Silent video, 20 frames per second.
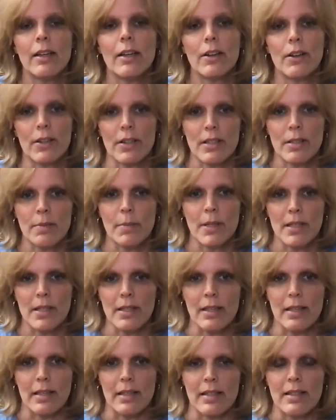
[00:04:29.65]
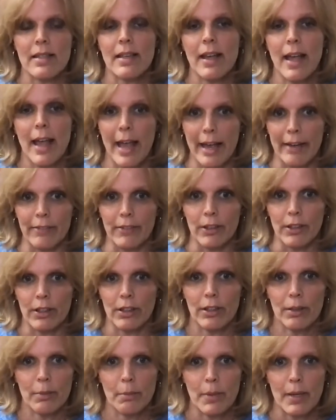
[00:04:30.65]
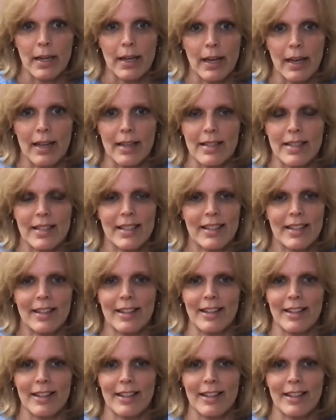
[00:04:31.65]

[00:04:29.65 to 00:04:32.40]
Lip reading: Christmases ever, because